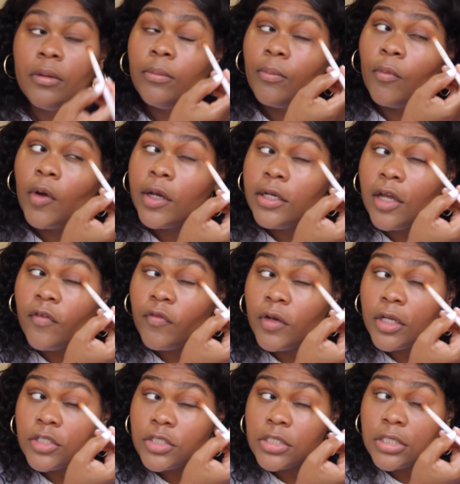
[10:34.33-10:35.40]
more
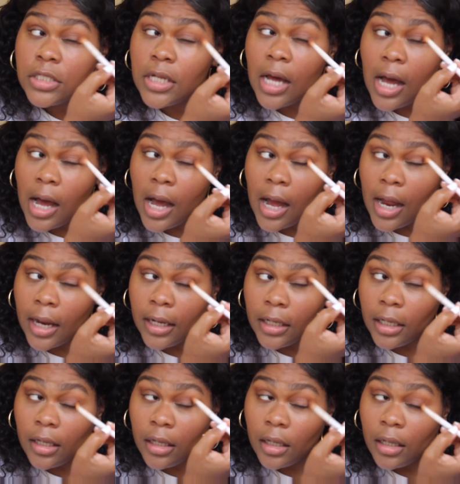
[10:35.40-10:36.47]
definition to the eye,
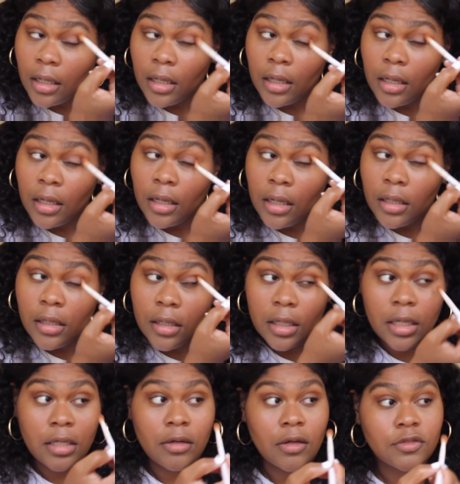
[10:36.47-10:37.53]

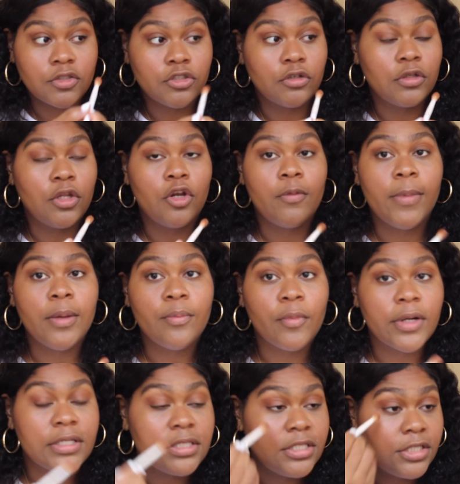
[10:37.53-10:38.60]
and also a little bit
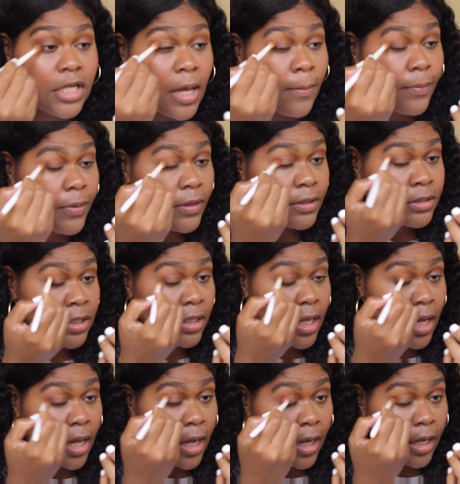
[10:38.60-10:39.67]
more depth to
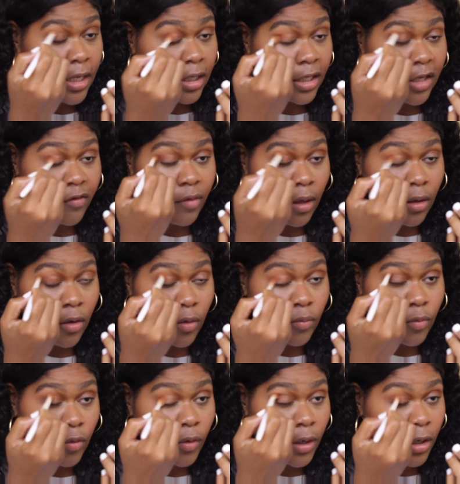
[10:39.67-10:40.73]
the eye. Give it a little
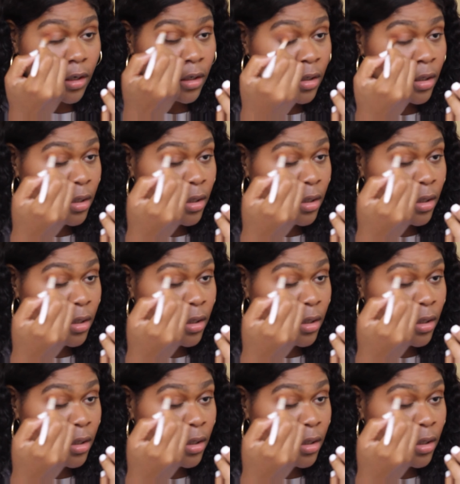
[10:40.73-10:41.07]
more